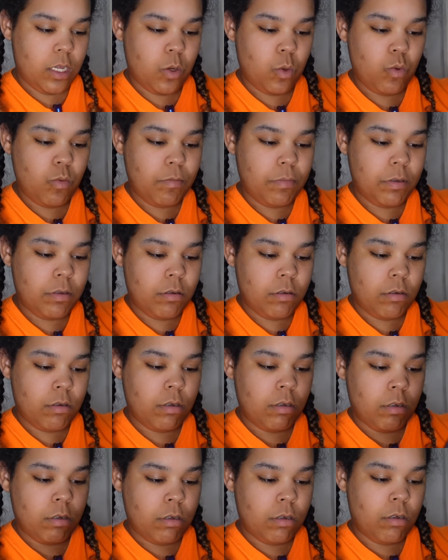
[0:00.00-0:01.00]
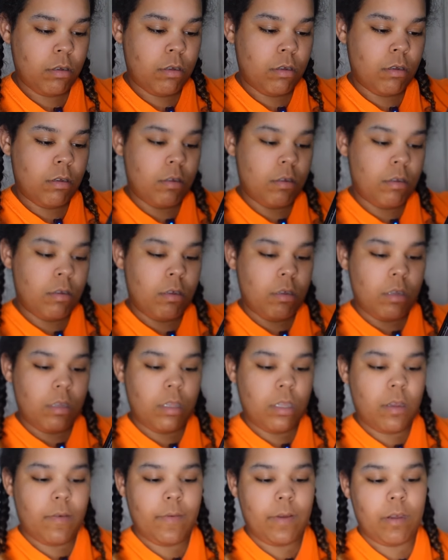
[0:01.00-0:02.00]
Oops.
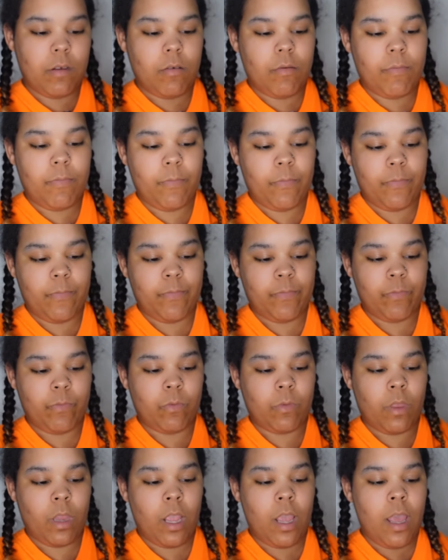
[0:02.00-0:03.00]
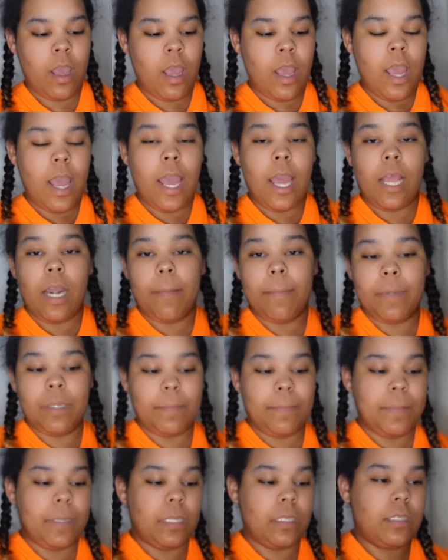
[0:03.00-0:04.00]
There we go. And I'm
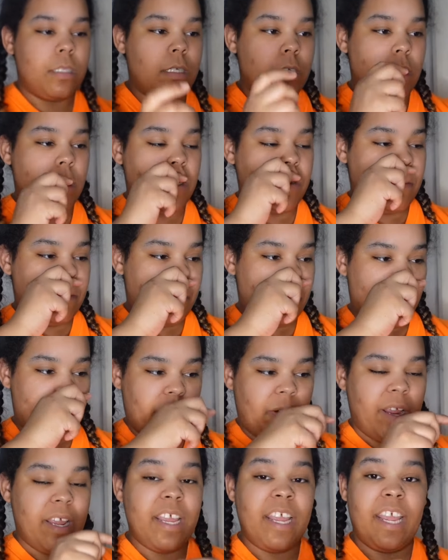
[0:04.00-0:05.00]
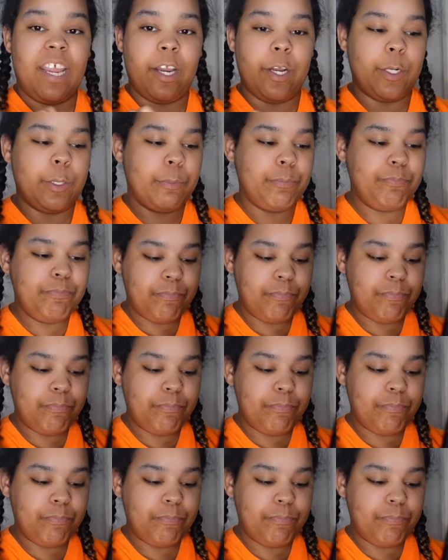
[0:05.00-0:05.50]
about to put it right here